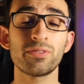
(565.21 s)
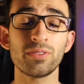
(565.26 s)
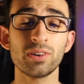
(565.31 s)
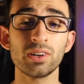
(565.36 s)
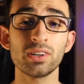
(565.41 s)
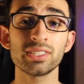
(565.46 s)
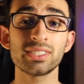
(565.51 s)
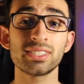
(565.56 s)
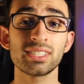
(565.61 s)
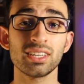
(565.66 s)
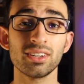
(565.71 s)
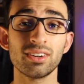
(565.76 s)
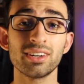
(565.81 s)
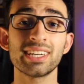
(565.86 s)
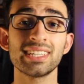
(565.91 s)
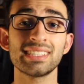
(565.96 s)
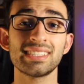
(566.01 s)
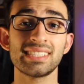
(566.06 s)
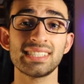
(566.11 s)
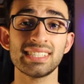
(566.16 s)
first
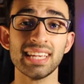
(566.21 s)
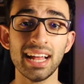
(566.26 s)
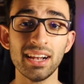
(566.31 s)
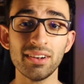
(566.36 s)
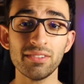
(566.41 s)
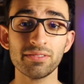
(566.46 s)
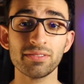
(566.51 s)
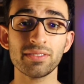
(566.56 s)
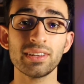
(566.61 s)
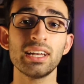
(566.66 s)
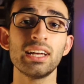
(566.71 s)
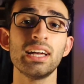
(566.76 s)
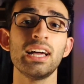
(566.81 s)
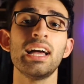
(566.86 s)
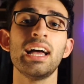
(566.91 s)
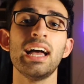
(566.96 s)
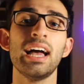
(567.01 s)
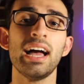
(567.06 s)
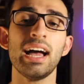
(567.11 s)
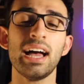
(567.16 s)
year itself,
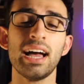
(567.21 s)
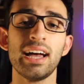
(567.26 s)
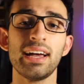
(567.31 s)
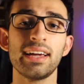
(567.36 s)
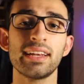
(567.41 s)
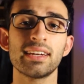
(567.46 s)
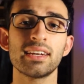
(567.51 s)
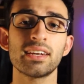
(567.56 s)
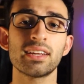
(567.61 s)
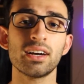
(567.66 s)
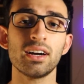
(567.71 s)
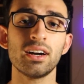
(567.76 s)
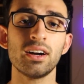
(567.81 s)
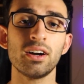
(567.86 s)
and